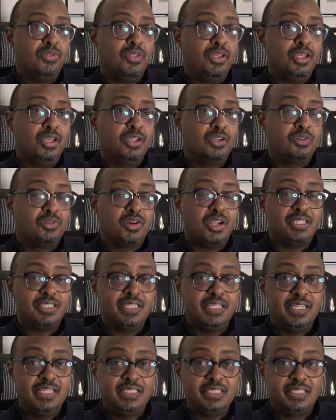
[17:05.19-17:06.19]
the
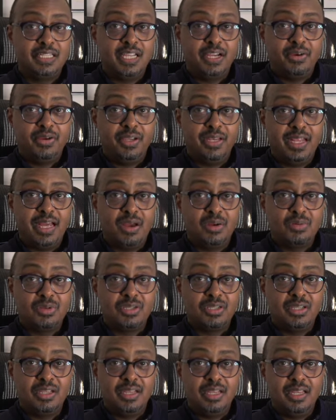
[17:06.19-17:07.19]
atrocities carried
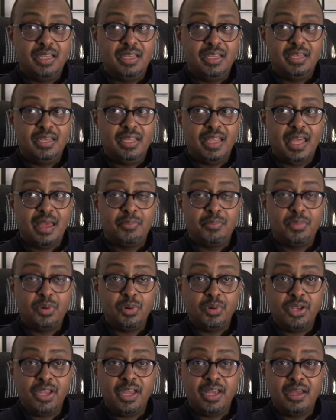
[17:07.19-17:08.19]
out in
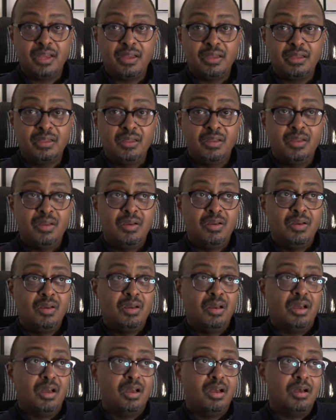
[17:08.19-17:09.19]
Cambodia,
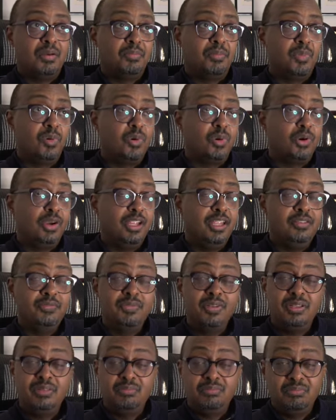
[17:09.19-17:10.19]
or
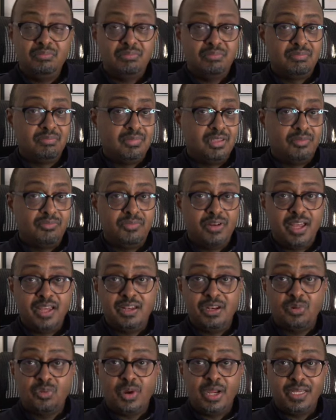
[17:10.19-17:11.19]
even the
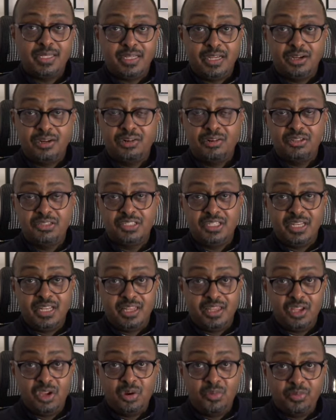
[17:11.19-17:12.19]
Red and White Terrors in
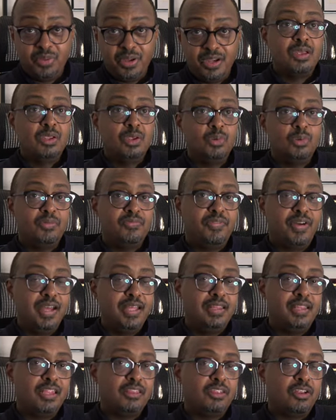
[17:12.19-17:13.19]
Ethiopia, you will
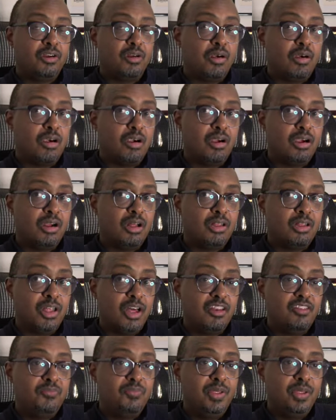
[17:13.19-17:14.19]
find that there are a
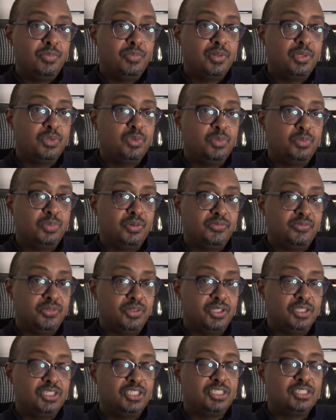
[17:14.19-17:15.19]
lot of people who
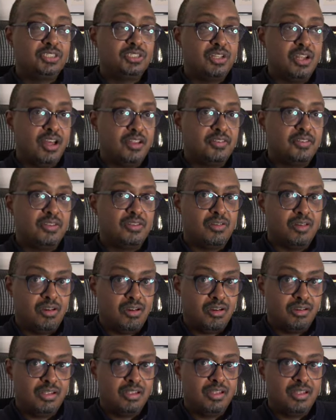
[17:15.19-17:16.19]
prefer just not to
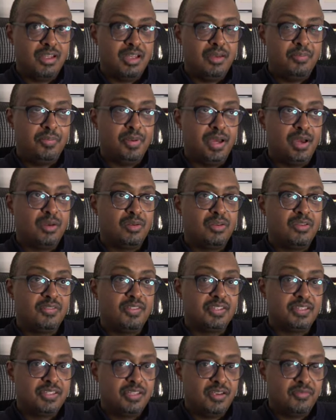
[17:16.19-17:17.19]
talk about
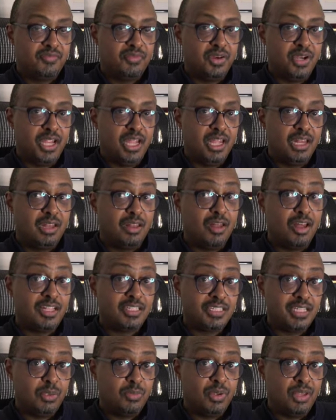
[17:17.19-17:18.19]
the suffering and
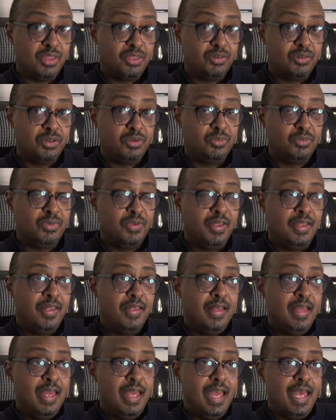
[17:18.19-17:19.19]
loss they went through.
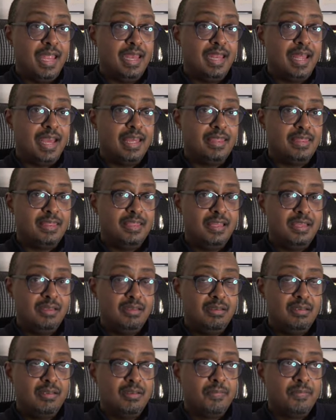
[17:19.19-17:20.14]
And I think